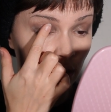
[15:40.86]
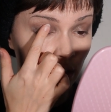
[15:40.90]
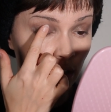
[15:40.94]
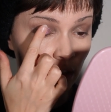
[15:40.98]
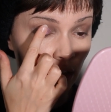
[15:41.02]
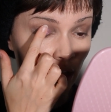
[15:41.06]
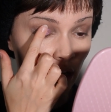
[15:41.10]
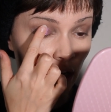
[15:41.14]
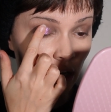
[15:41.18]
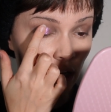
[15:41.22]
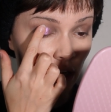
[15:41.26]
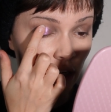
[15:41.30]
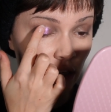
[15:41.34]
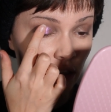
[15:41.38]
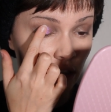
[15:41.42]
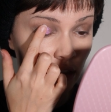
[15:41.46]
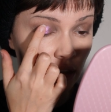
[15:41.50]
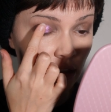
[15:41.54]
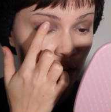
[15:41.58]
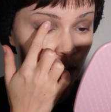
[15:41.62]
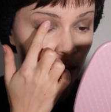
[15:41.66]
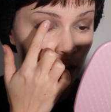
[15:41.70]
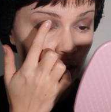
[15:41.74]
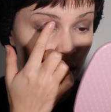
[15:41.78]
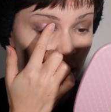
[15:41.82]
Yeah.
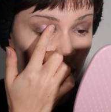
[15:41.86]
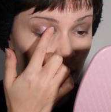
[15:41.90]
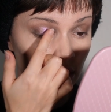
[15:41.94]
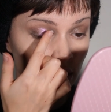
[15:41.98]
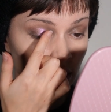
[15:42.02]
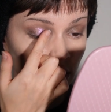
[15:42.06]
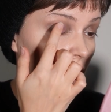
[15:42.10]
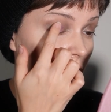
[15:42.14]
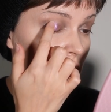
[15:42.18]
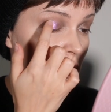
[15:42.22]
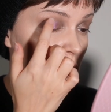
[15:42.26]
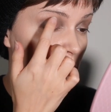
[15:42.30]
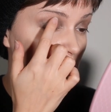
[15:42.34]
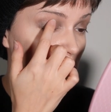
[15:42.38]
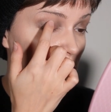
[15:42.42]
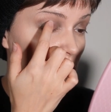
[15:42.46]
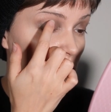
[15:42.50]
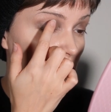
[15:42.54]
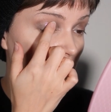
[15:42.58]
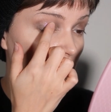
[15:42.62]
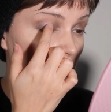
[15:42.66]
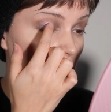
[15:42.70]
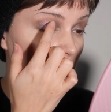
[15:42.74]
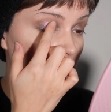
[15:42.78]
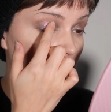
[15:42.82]
As
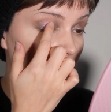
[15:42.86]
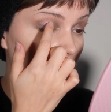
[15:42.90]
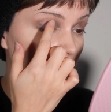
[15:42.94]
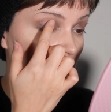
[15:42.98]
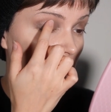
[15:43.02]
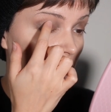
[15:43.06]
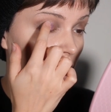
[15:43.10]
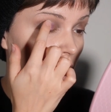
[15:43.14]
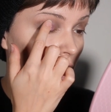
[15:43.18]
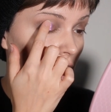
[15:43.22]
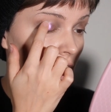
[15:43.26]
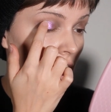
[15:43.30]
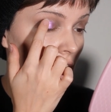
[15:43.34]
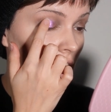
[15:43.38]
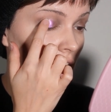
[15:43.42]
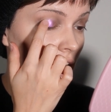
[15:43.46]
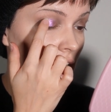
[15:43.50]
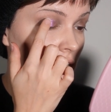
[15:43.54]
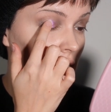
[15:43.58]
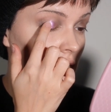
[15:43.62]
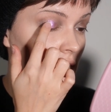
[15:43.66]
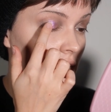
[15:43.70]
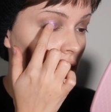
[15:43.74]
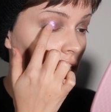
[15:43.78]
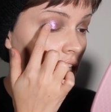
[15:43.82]
beautiful
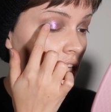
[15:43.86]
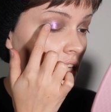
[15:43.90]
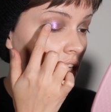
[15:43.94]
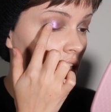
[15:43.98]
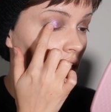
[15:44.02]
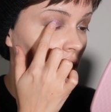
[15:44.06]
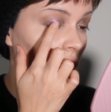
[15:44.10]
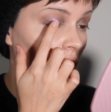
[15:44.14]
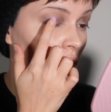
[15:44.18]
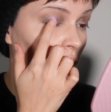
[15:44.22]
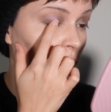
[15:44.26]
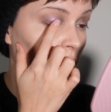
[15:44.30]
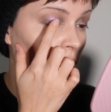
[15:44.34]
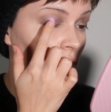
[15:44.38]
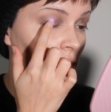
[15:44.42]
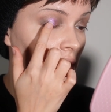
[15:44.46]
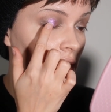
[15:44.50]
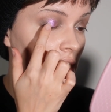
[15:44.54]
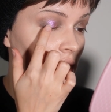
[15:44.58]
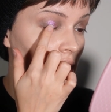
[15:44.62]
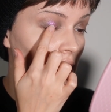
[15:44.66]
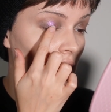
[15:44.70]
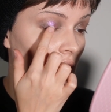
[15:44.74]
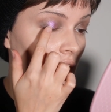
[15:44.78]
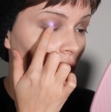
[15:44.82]
as the
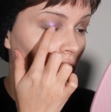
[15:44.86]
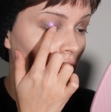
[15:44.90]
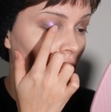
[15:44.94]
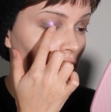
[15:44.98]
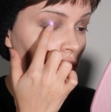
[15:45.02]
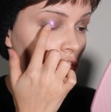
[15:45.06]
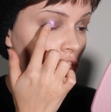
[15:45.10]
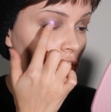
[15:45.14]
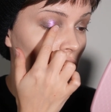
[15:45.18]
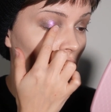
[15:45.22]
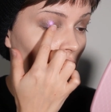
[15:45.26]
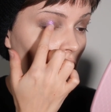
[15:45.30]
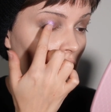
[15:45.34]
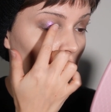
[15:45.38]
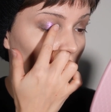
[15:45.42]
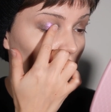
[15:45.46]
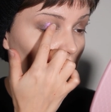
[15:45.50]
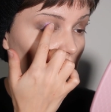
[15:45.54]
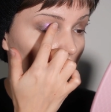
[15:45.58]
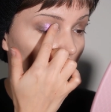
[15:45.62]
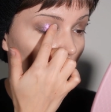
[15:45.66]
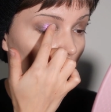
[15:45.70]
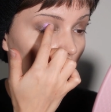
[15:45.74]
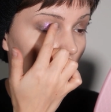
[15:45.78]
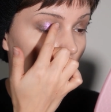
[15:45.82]
Odenseye
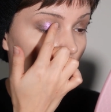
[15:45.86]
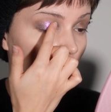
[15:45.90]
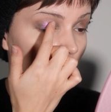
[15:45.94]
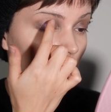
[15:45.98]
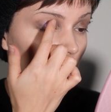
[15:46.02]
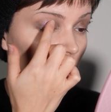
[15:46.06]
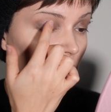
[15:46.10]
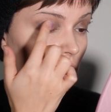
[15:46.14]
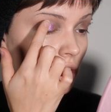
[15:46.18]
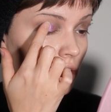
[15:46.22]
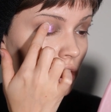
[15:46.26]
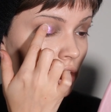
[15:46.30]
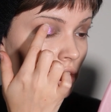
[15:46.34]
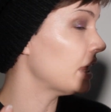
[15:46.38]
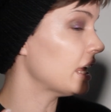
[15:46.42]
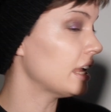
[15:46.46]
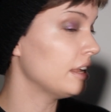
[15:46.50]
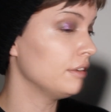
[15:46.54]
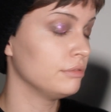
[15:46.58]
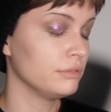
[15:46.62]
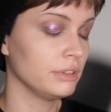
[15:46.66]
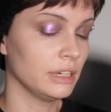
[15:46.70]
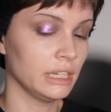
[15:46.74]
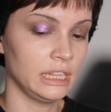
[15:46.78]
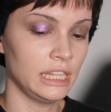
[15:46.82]
shadows are,
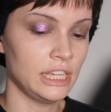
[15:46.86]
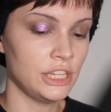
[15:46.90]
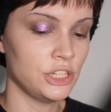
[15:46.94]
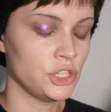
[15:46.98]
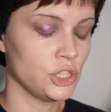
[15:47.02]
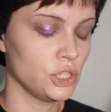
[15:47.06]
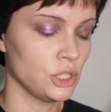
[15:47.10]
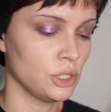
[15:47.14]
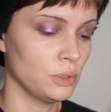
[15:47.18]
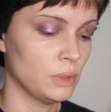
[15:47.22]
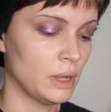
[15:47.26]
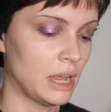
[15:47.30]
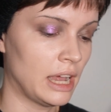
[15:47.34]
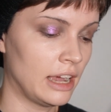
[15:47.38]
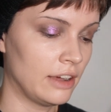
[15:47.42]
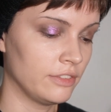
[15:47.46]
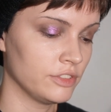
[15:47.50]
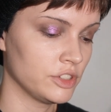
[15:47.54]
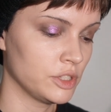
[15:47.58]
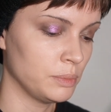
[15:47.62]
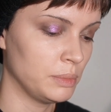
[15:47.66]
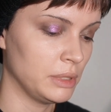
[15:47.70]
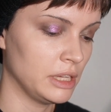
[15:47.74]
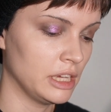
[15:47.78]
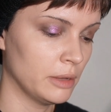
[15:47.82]
they really do have
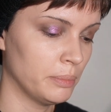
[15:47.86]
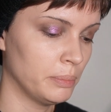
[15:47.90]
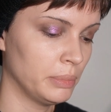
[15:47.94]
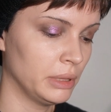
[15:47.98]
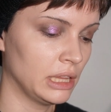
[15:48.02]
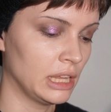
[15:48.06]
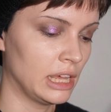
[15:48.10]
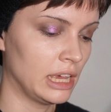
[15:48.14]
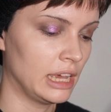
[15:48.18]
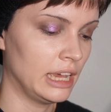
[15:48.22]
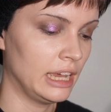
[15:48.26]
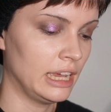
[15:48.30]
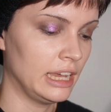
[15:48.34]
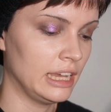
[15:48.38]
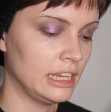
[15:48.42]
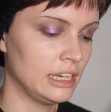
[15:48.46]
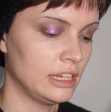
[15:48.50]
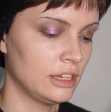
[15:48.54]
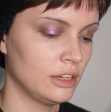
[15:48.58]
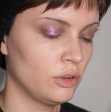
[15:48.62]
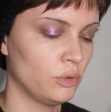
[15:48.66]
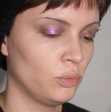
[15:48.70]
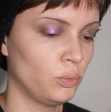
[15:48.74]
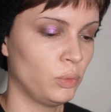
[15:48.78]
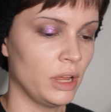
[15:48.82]
to be
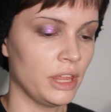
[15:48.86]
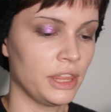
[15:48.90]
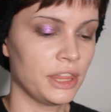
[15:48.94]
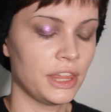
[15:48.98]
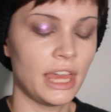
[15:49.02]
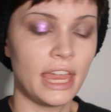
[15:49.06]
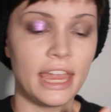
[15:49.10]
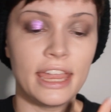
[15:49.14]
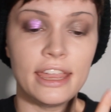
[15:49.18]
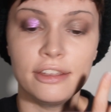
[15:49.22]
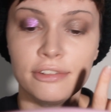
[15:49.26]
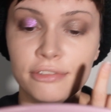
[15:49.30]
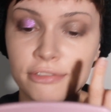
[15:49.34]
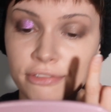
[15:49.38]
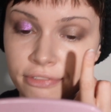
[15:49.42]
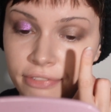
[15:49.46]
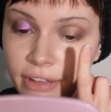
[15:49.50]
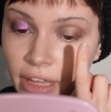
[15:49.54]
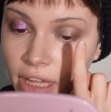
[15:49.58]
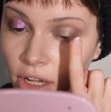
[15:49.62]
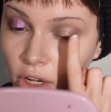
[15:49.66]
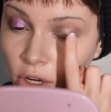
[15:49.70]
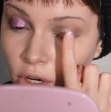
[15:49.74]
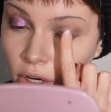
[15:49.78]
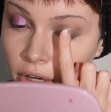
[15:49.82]
applied with a
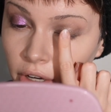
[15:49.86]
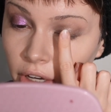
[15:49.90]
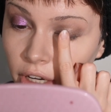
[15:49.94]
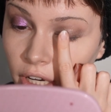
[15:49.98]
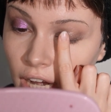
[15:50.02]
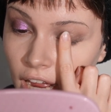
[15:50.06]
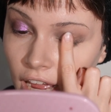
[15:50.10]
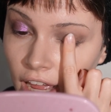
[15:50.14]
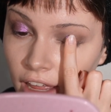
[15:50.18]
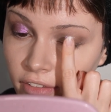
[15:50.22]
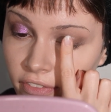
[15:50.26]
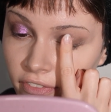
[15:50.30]
finger, I